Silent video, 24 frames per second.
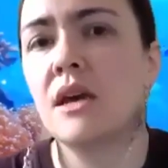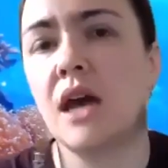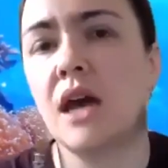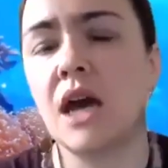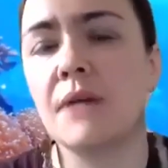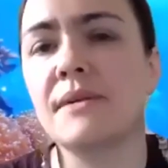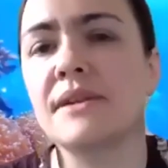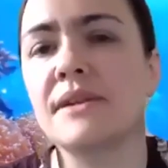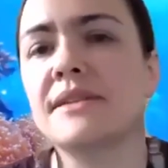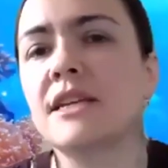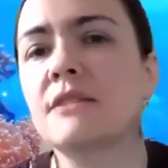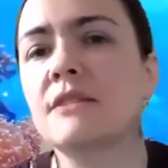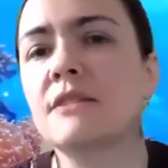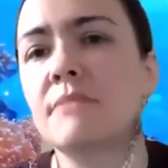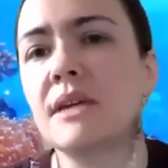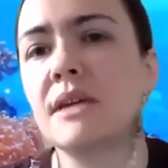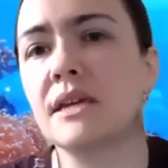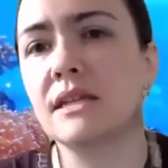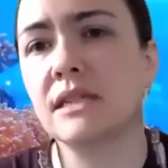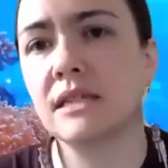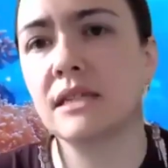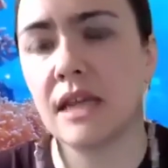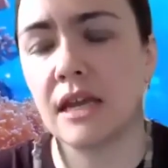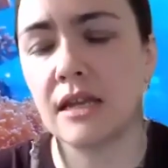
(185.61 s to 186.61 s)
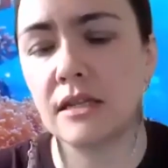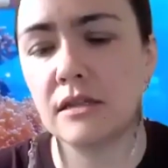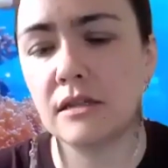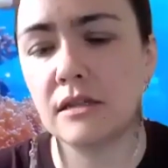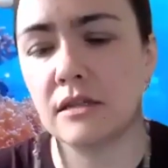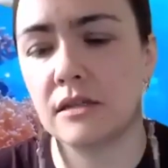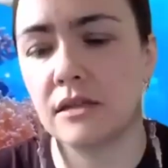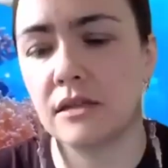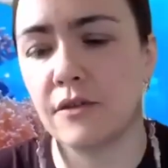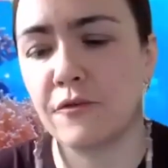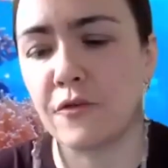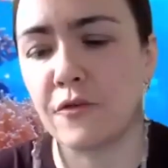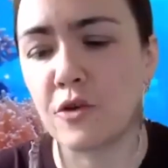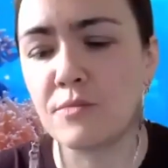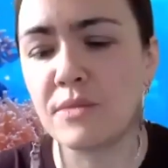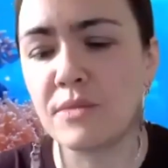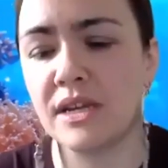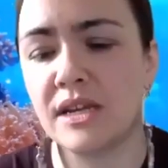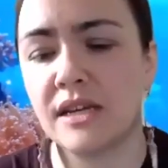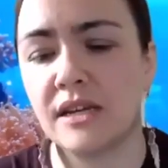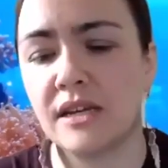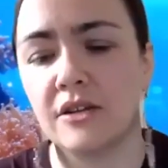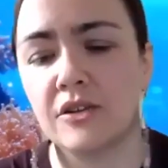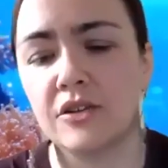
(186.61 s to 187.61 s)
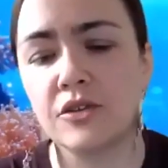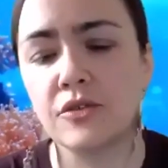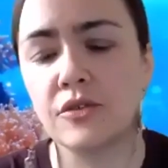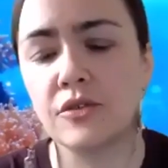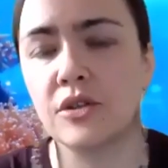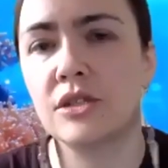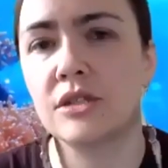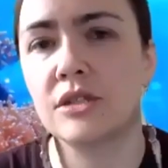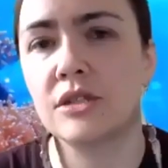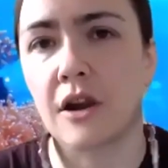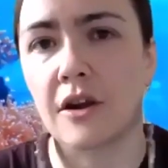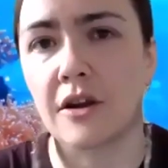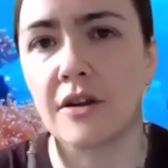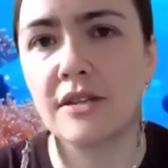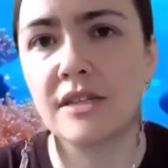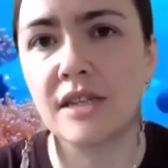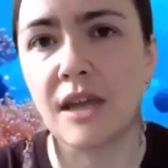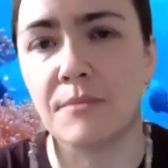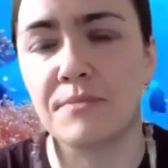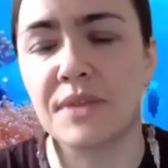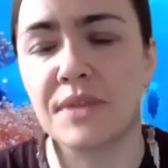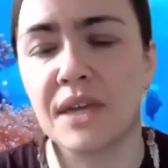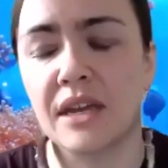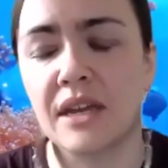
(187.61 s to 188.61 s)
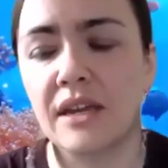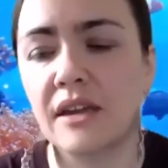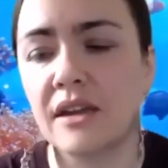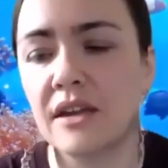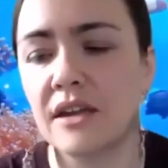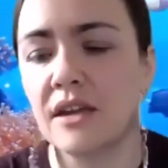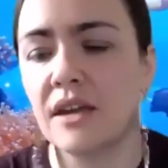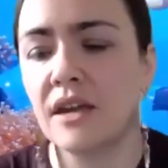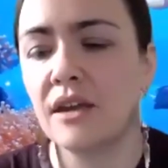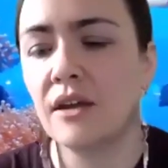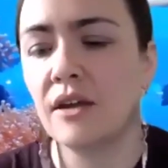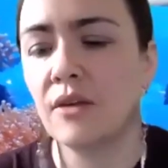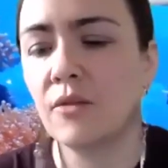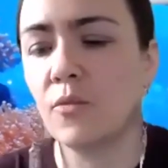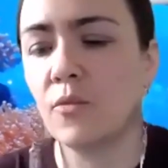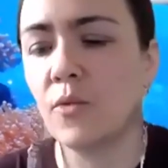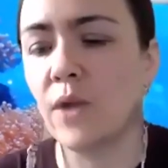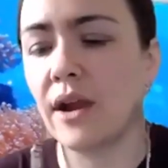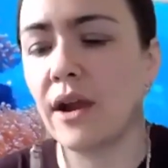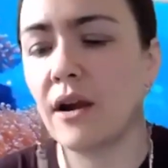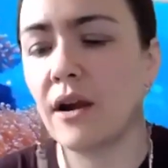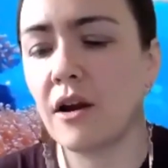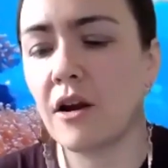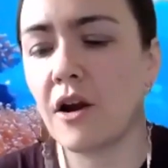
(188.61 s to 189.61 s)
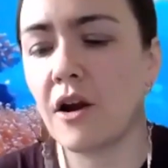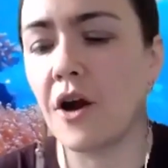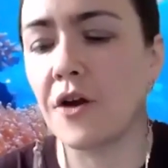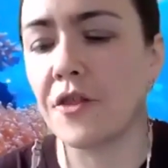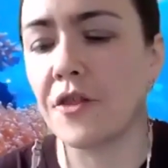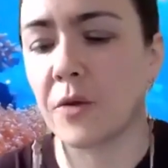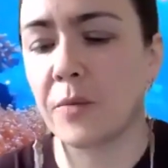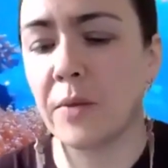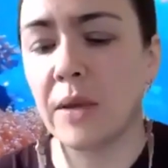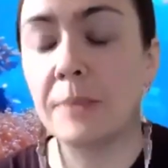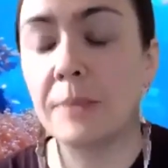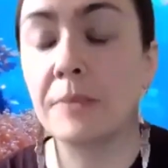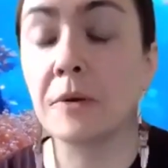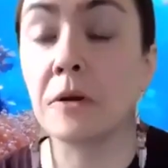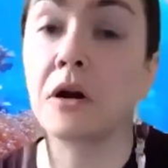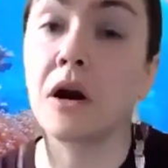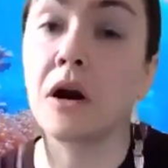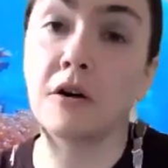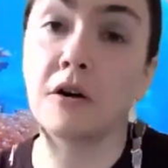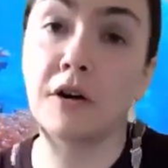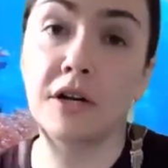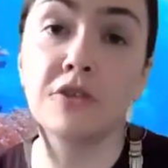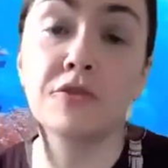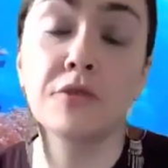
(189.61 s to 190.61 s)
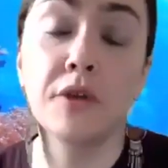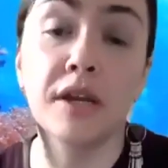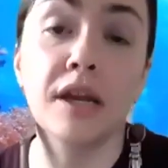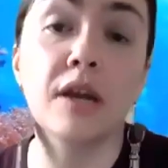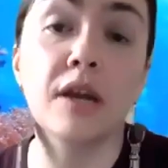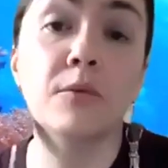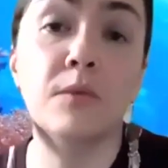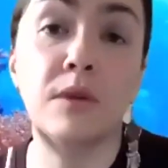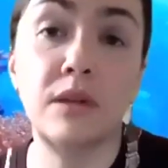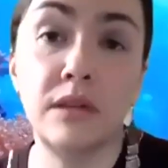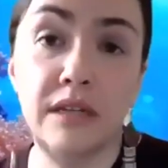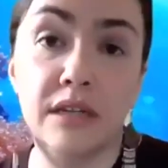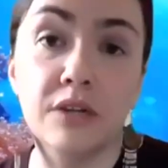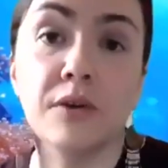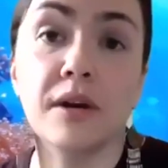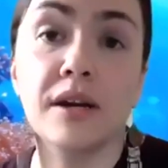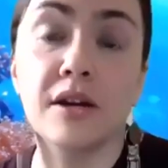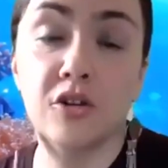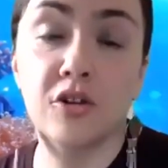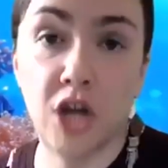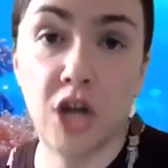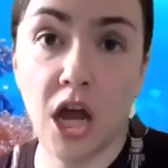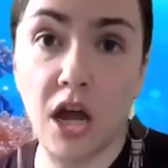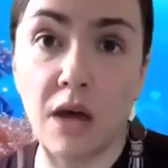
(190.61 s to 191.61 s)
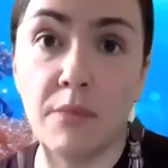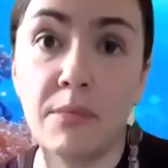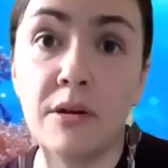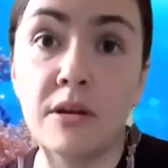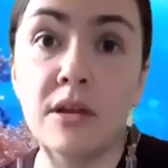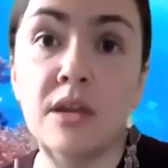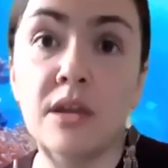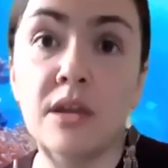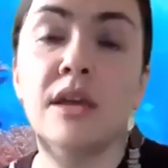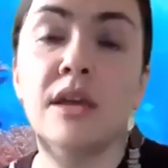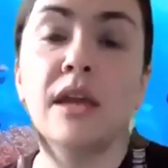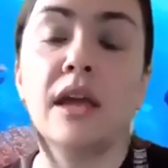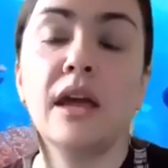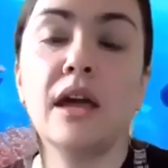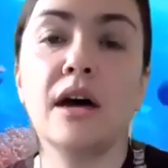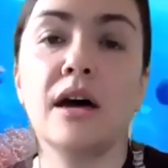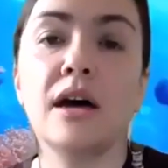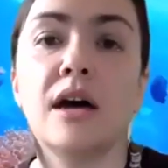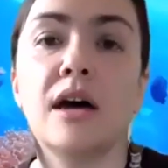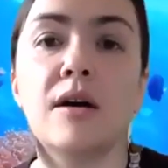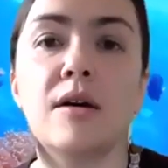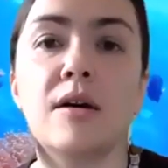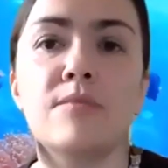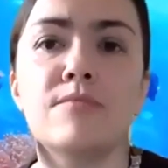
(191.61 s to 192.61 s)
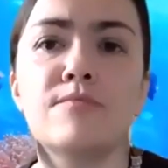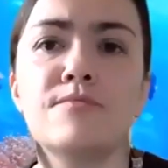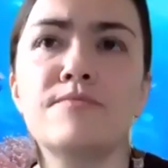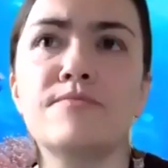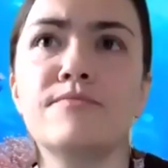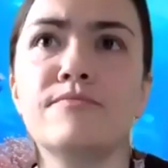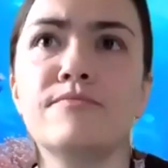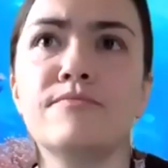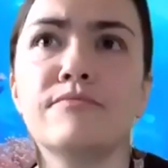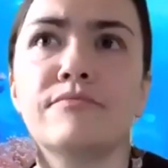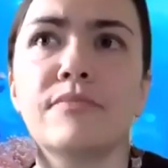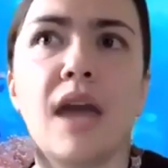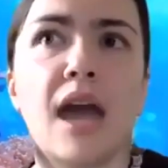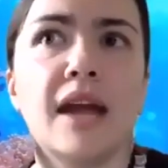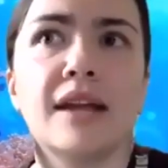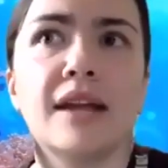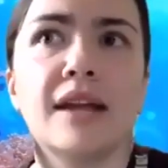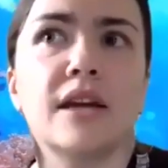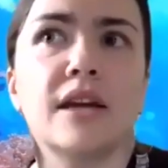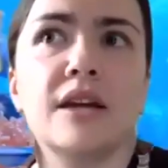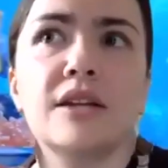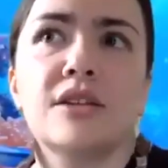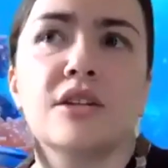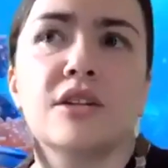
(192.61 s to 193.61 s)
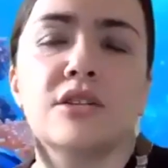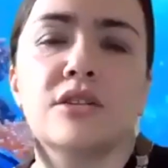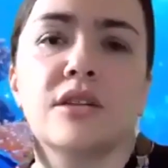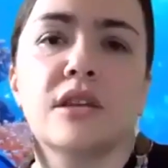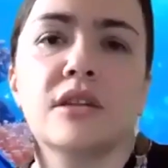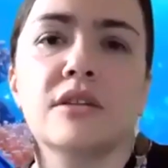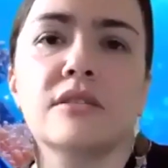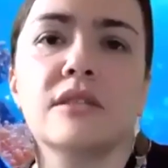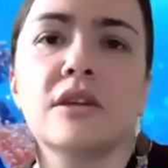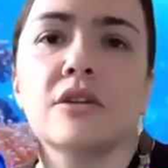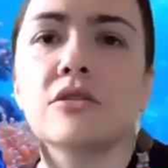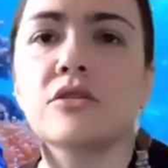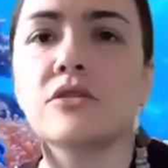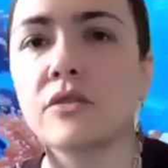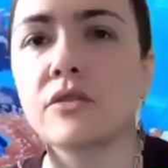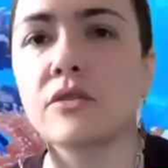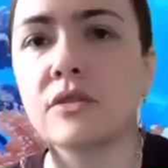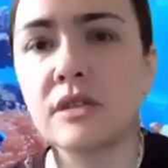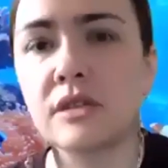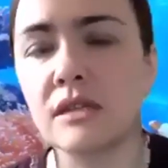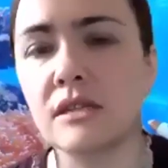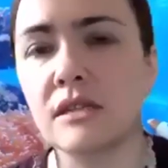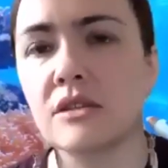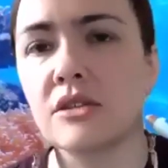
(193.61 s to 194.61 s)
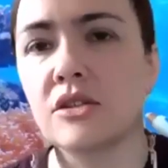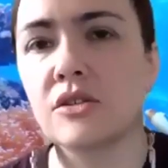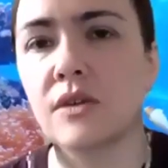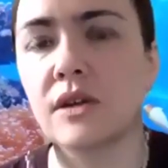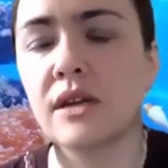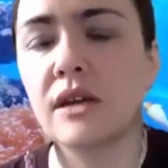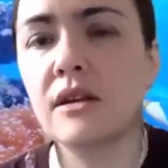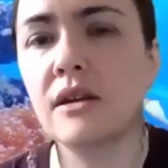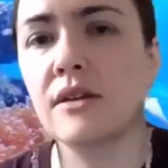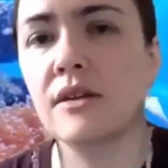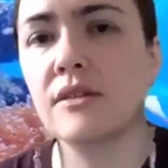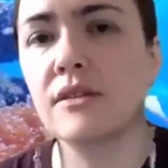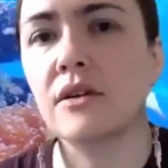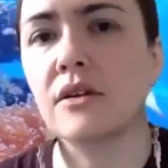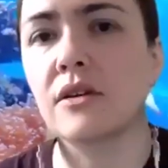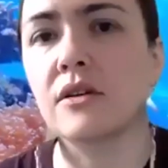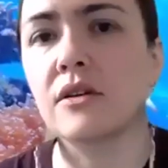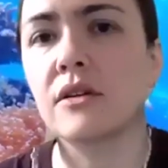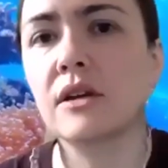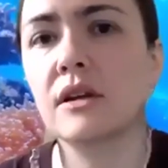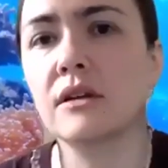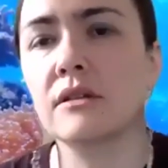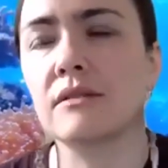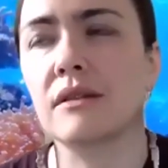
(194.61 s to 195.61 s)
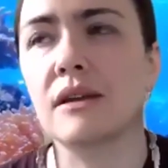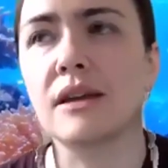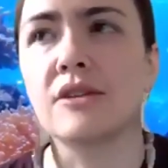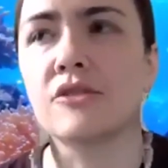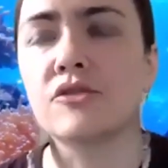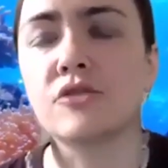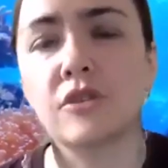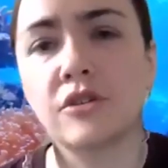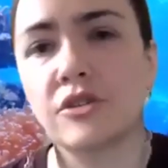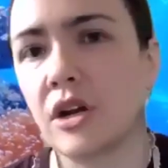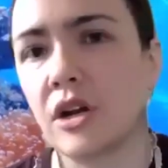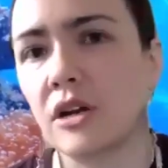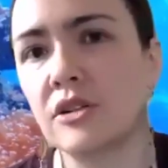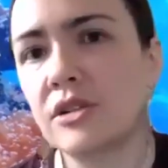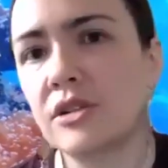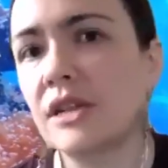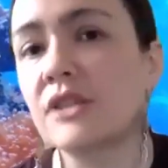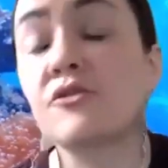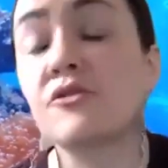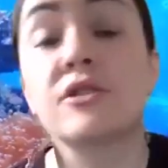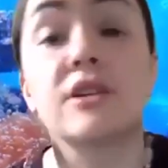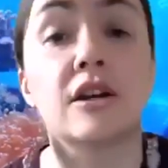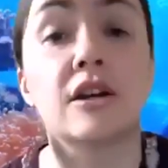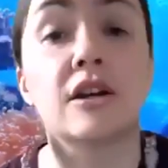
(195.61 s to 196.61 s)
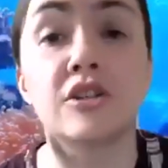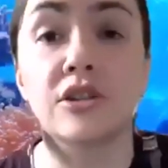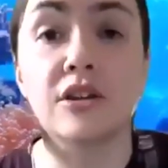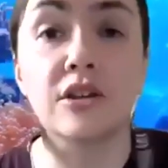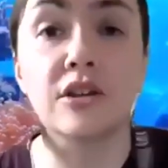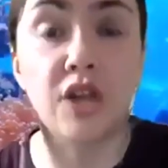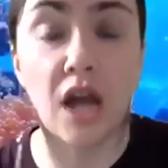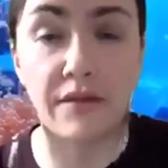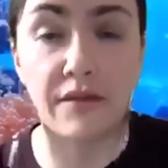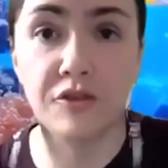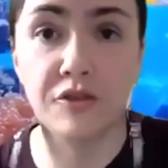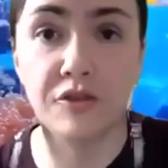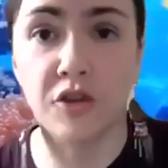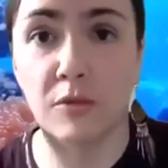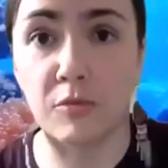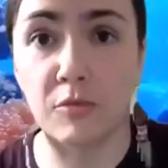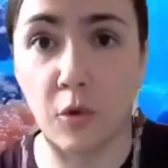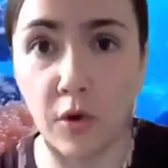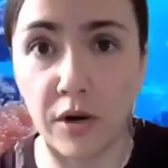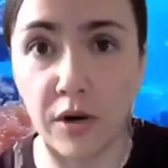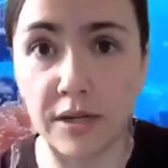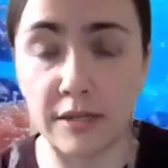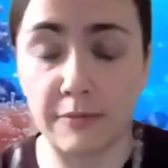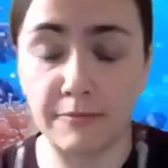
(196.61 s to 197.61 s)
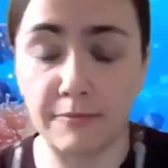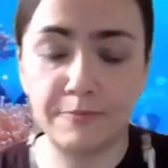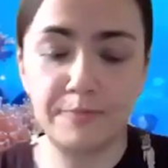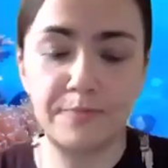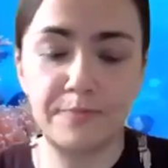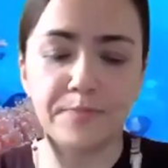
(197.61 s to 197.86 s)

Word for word: Um, it didn't make sense for me to start something where other people are already doing a really great job. Um, I, I just uh, there's no sense in doing another uh, introdu- introduction to JavaScript course.